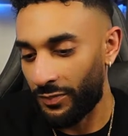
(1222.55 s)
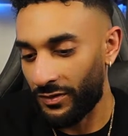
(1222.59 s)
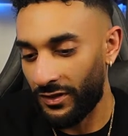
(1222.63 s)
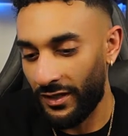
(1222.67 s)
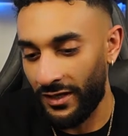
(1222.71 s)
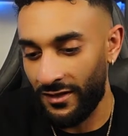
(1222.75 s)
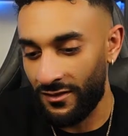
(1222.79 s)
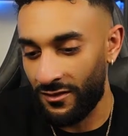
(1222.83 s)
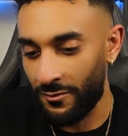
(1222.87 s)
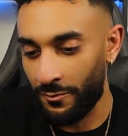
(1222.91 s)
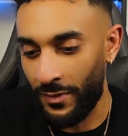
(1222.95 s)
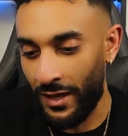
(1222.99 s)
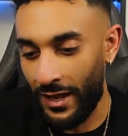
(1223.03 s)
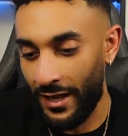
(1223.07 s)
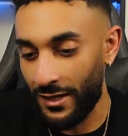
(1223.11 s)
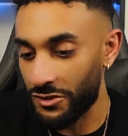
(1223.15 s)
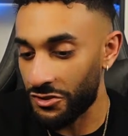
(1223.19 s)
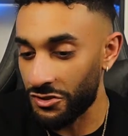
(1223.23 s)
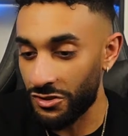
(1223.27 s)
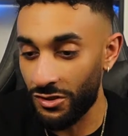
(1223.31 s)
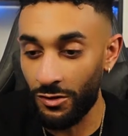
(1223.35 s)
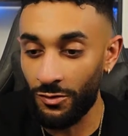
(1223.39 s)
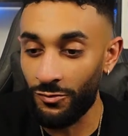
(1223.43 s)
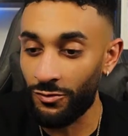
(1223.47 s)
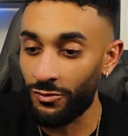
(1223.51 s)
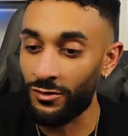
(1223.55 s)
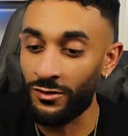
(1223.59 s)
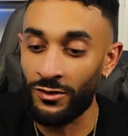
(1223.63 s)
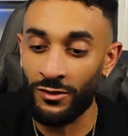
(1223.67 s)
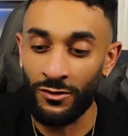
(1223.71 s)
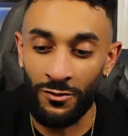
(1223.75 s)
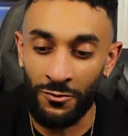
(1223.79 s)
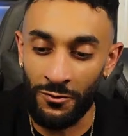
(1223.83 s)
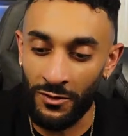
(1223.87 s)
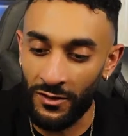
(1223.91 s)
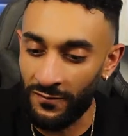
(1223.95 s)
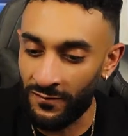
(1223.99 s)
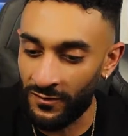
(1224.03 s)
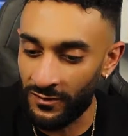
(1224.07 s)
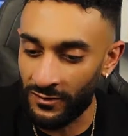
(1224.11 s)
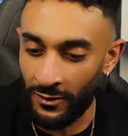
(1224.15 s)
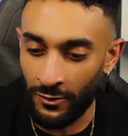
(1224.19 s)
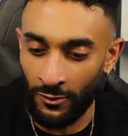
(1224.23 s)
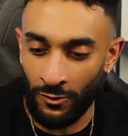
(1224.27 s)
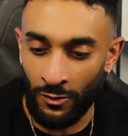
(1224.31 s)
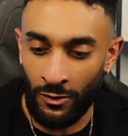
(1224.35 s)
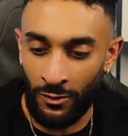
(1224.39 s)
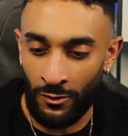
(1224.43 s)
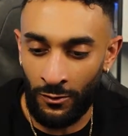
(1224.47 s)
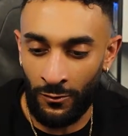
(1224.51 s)
play the match? No, they're going to go give it
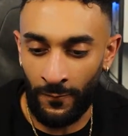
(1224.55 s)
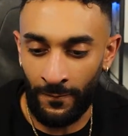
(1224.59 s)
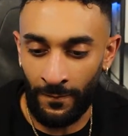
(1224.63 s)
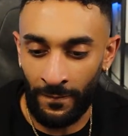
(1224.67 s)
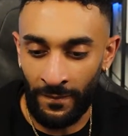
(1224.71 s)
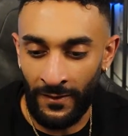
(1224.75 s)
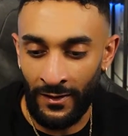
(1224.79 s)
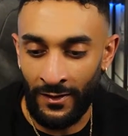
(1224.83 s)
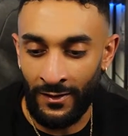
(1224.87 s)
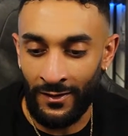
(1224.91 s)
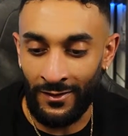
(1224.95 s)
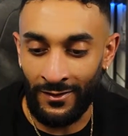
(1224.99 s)
their all.